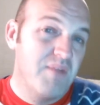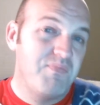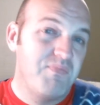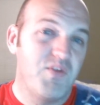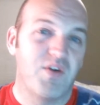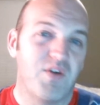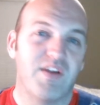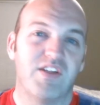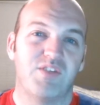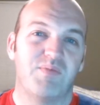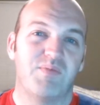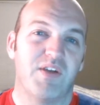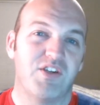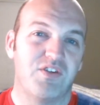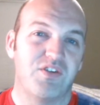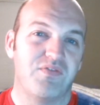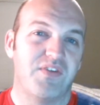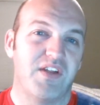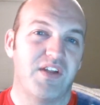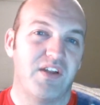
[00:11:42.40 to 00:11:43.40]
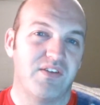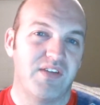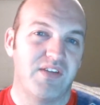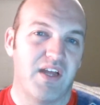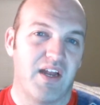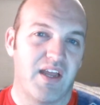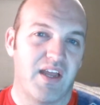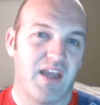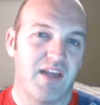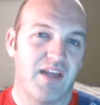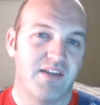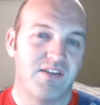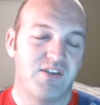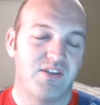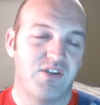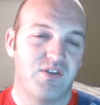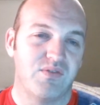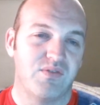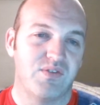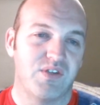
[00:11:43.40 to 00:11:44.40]
you'll get a special video dedicated
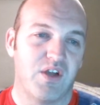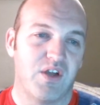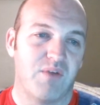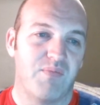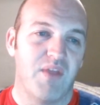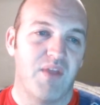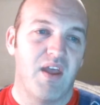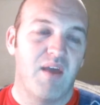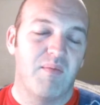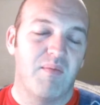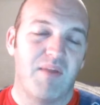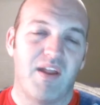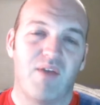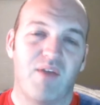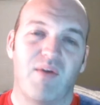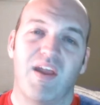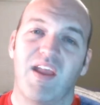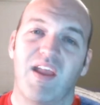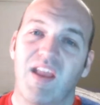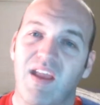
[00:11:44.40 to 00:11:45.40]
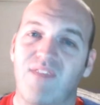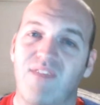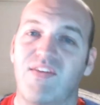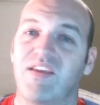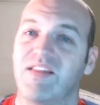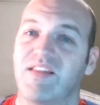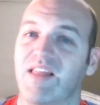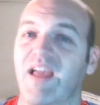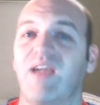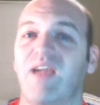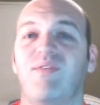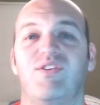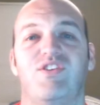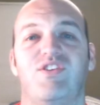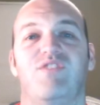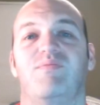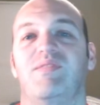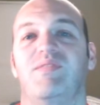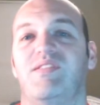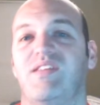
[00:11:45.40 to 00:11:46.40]
to you. So, but anyway, if you like what
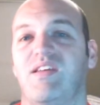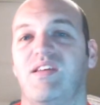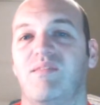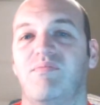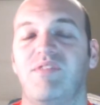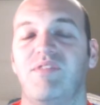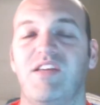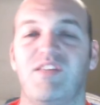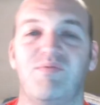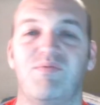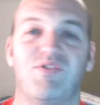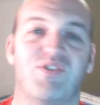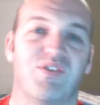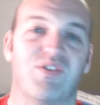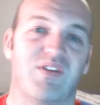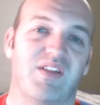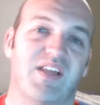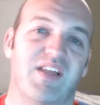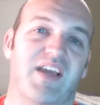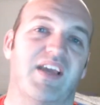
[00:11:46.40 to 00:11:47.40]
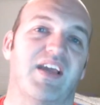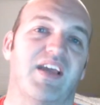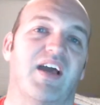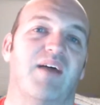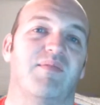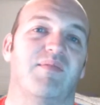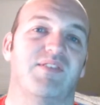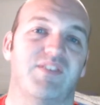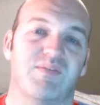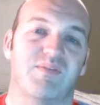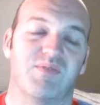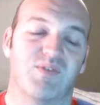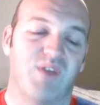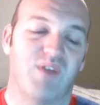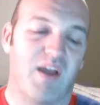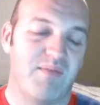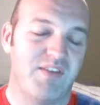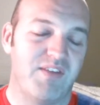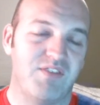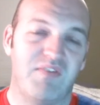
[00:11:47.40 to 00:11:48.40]
you've been seeing, please be sure to like, comment,
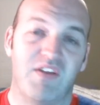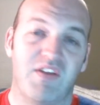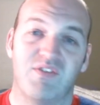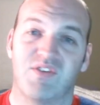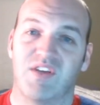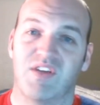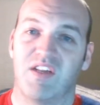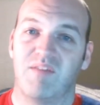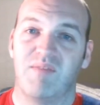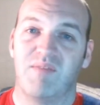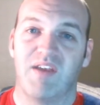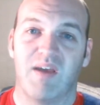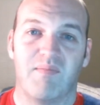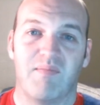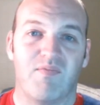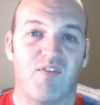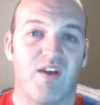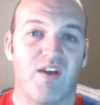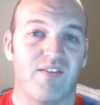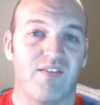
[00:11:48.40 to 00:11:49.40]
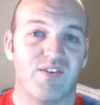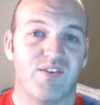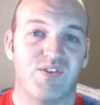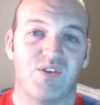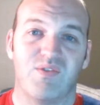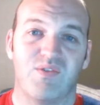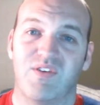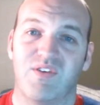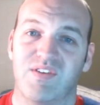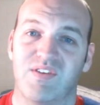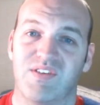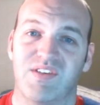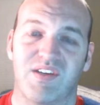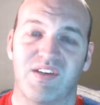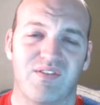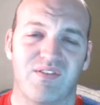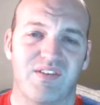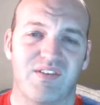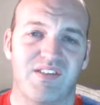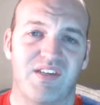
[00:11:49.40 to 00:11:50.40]
subscribe. These videos are going to be up forever, so you can
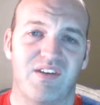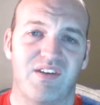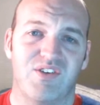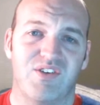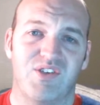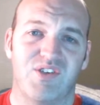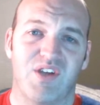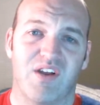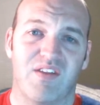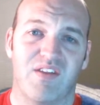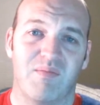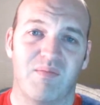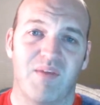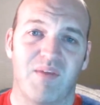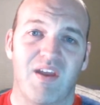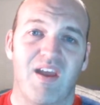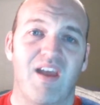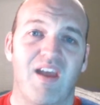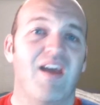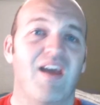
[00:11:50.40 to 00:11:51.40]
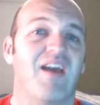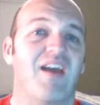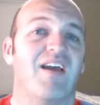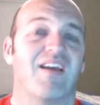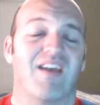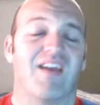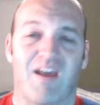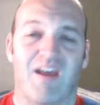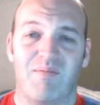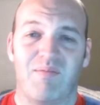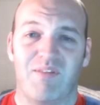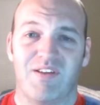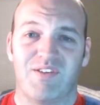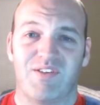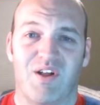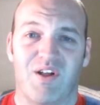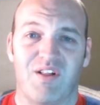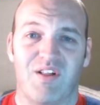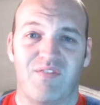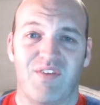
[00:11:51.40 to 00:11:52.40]
still continue to share them. God bless
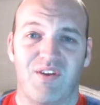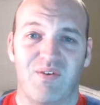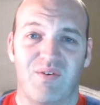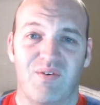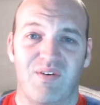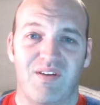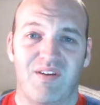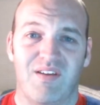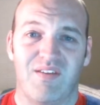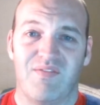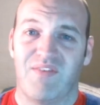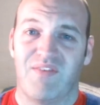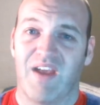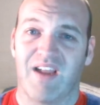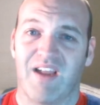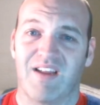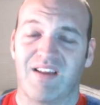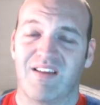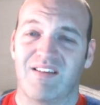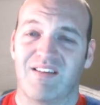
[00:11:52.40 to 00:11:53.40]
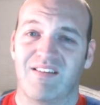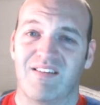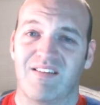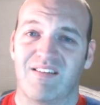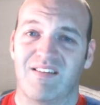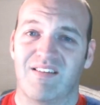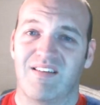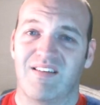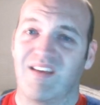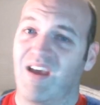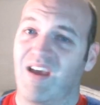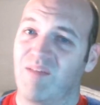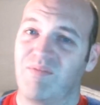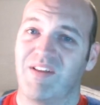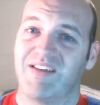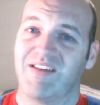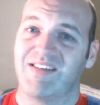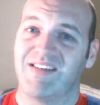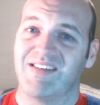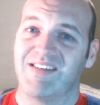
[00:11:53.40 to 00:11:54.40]
all of you. In fact, God
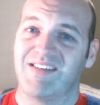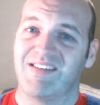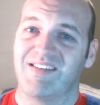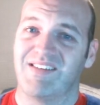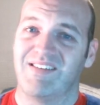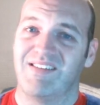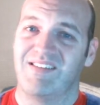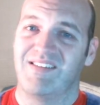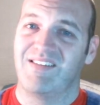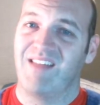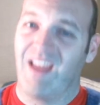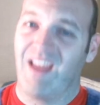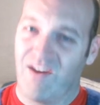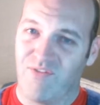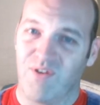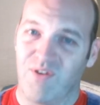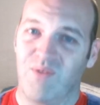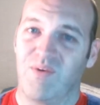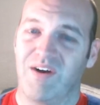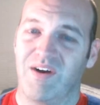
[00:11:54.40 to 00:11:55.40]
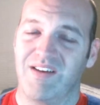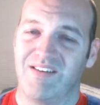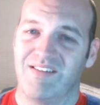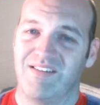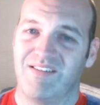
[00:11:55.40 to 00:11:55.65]
bless us, everyone.